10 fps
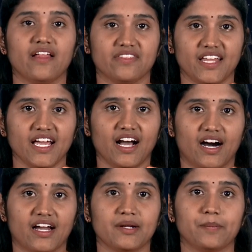There
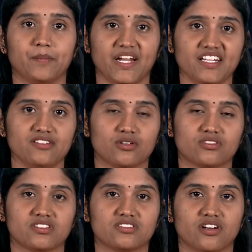are many
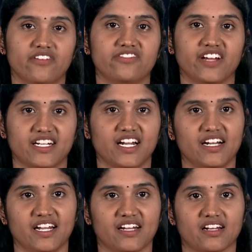sources of vector
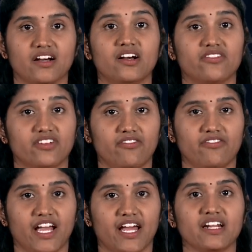data from
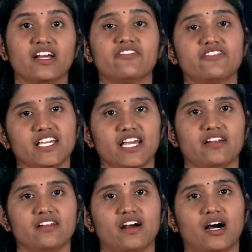where we
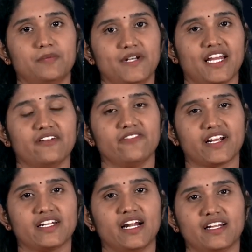can obtain
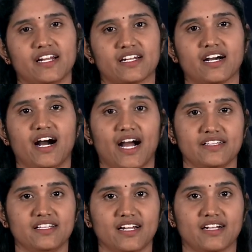vector data
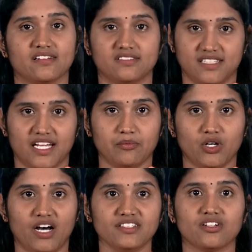either at same
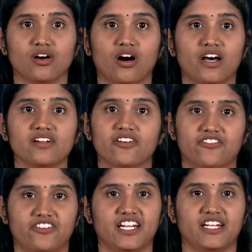cost or
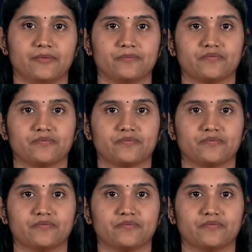freely.